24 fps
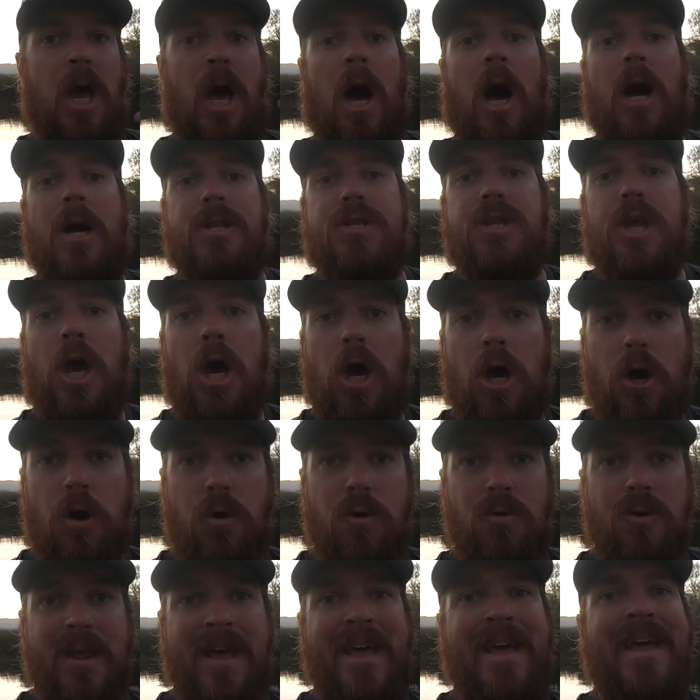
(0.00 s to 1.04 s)
a
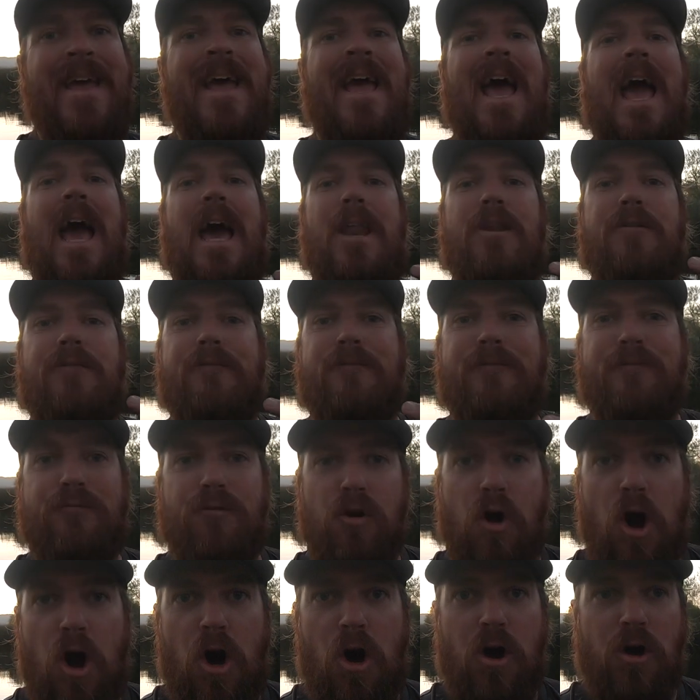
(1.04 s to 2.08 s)
toad, and a
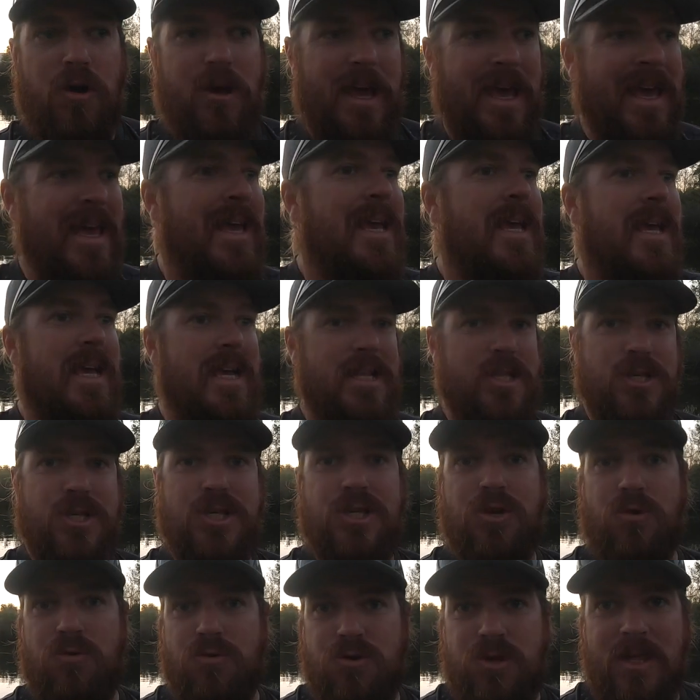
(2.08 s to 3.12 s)
frog in
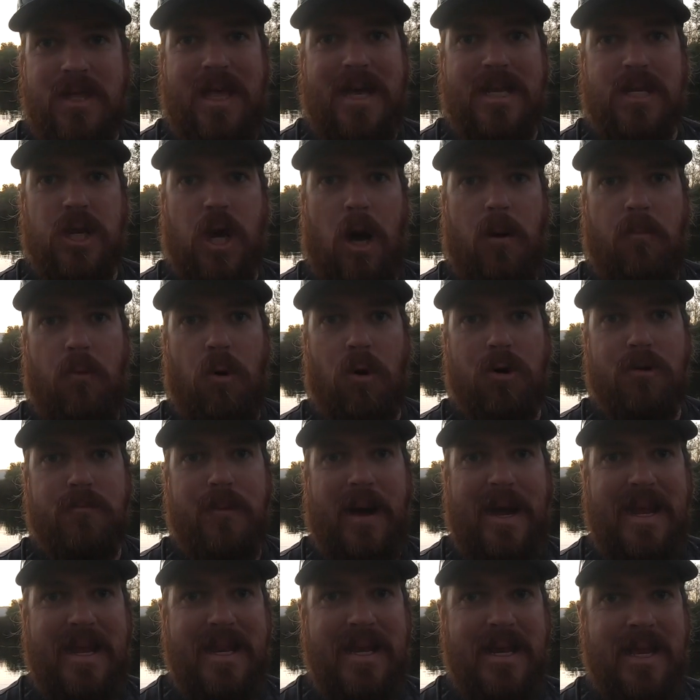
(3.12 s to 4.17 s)
search of that topwater
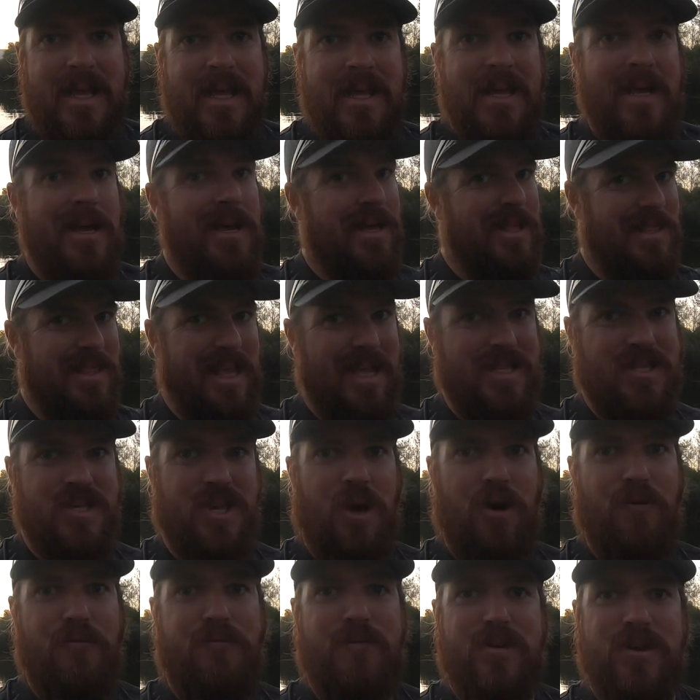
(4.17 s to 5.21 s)
bite. Let's
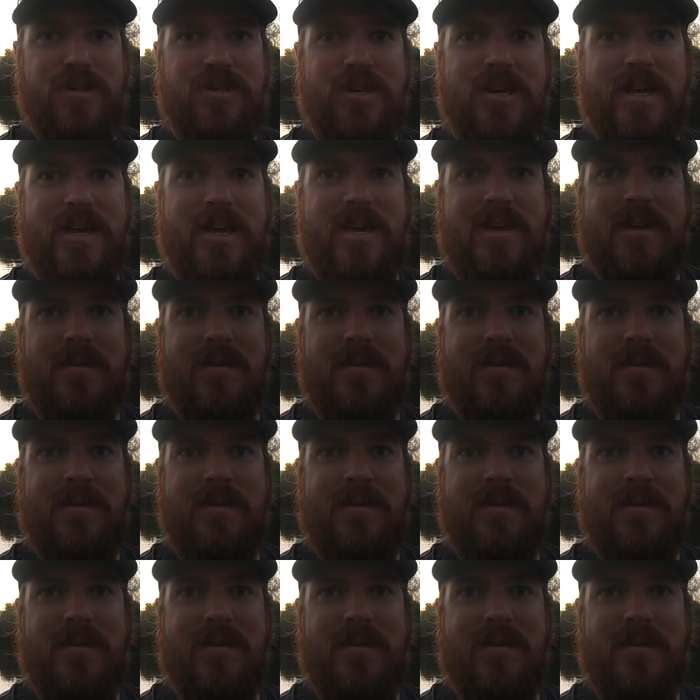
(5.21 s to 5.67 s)
go fishing.